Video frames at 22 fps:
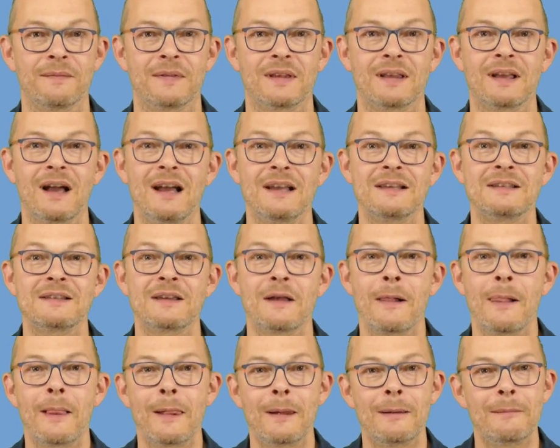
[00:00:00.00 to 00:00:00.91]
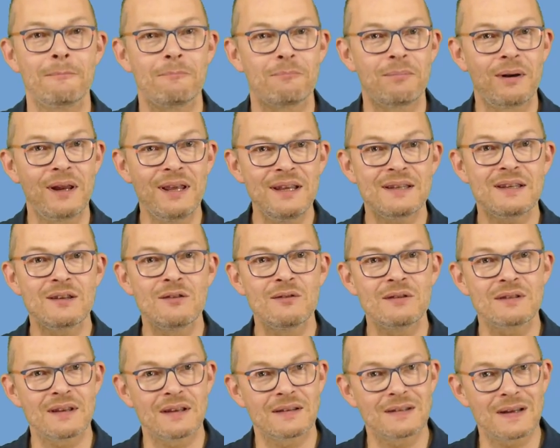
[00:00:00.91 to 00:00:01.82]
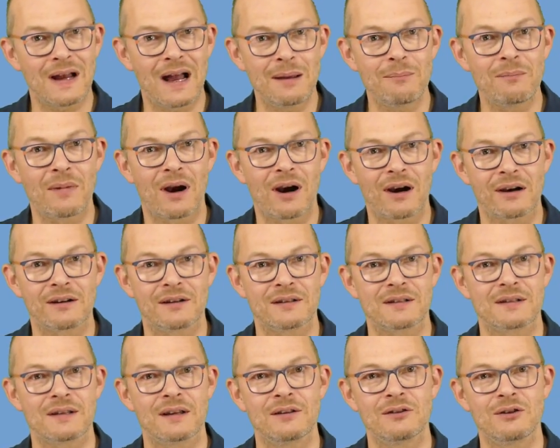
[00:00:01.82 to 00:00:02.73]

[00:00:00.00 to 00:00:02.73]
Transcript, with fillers: Guys, please use the time markers